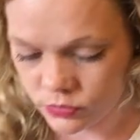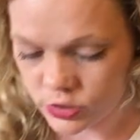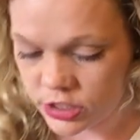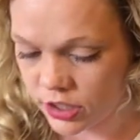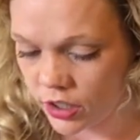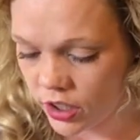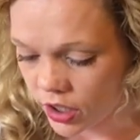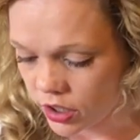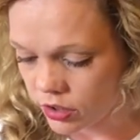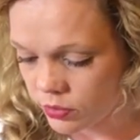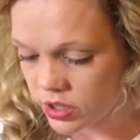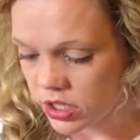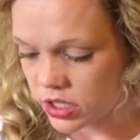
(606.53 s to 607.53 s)

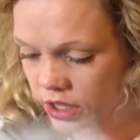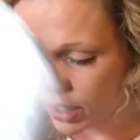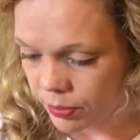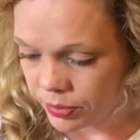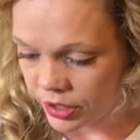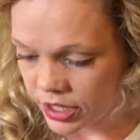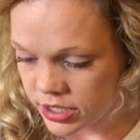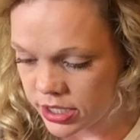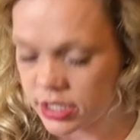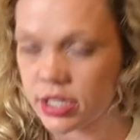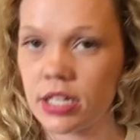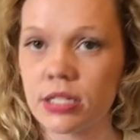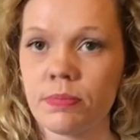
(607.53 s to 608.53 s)
seed with this High
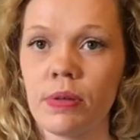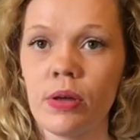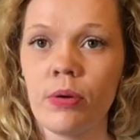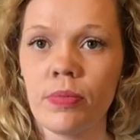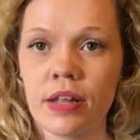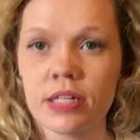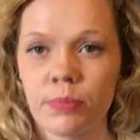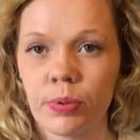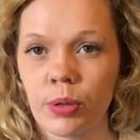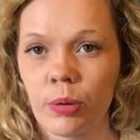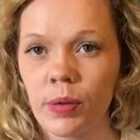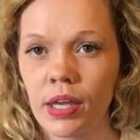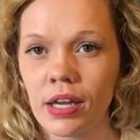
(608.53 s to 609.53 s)
Priestess that's
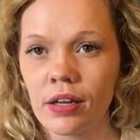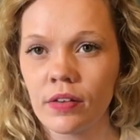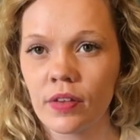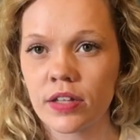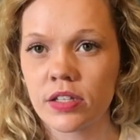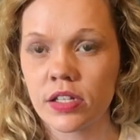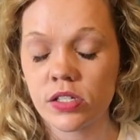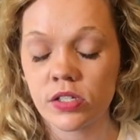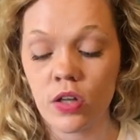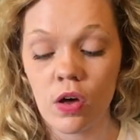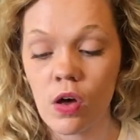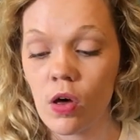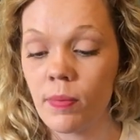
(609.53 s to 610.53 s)
blooming, that this is
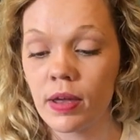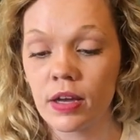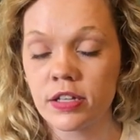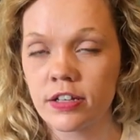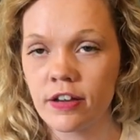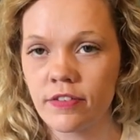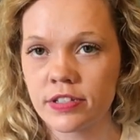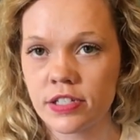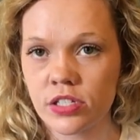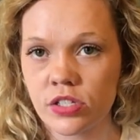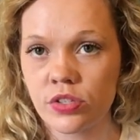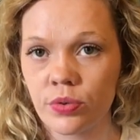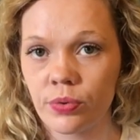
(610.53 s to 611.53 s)
all because of, because
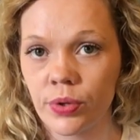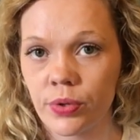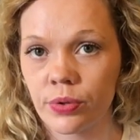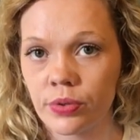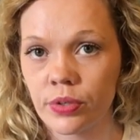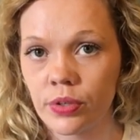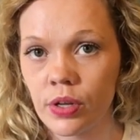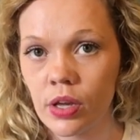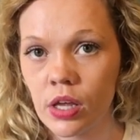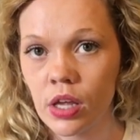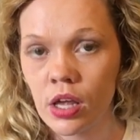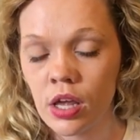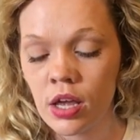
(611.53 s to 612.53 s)
this is the root.
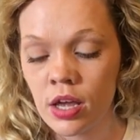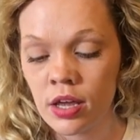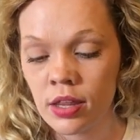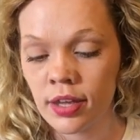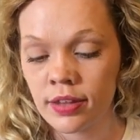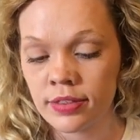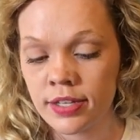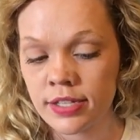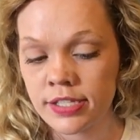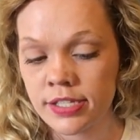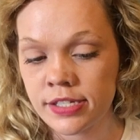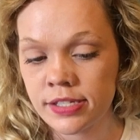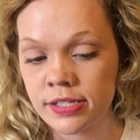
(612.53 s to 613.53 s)
Like,
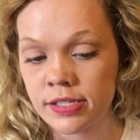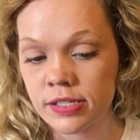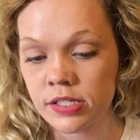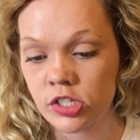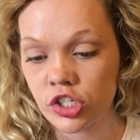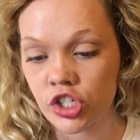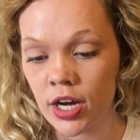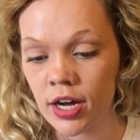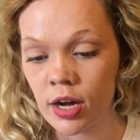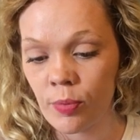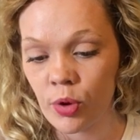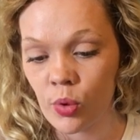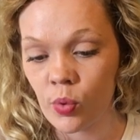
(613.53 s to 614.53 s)
this is
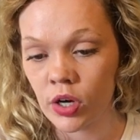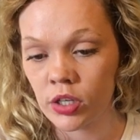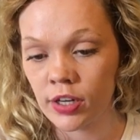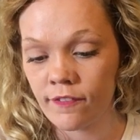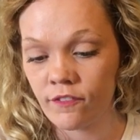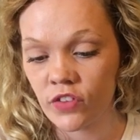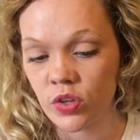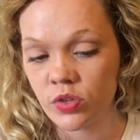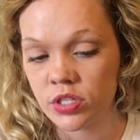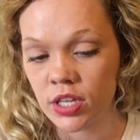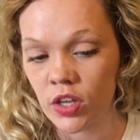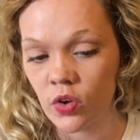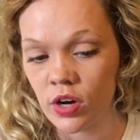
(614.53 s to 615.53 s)
shaking up your world and
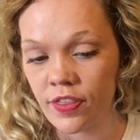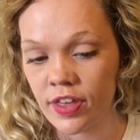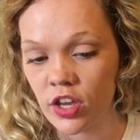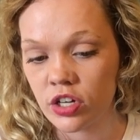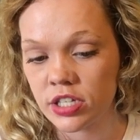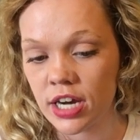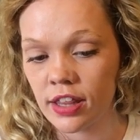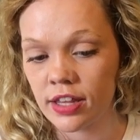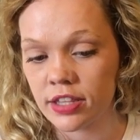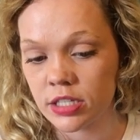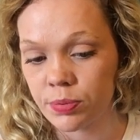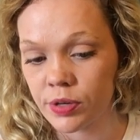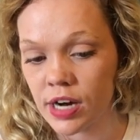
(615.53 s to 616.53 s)
confusing you, and I think you just got to let
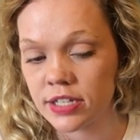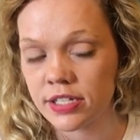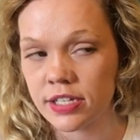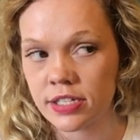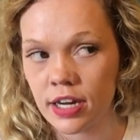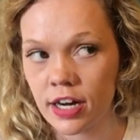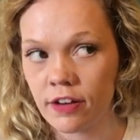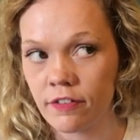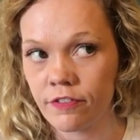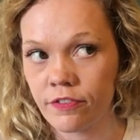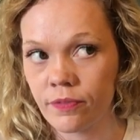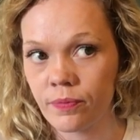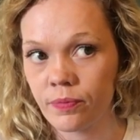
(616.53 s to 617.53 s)
this process kind
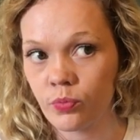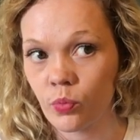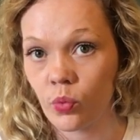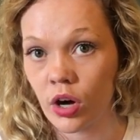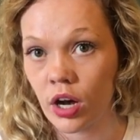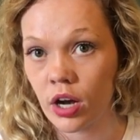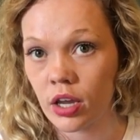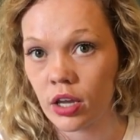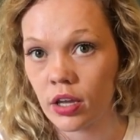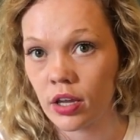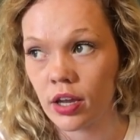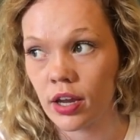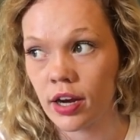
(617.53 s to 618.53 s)
of work
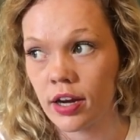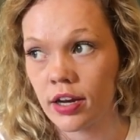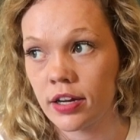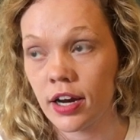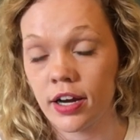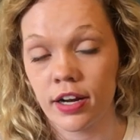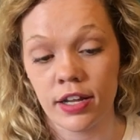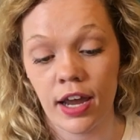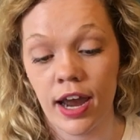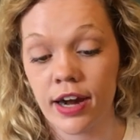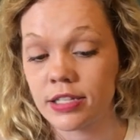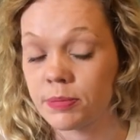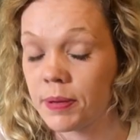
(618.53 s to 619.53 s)
in it
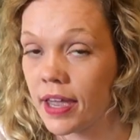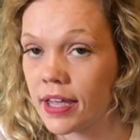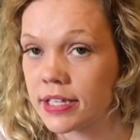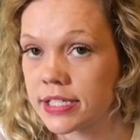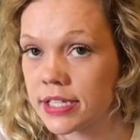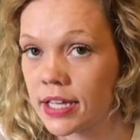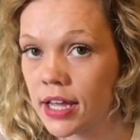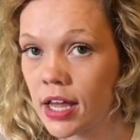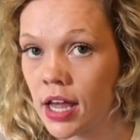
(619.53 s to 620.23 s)
at its pace,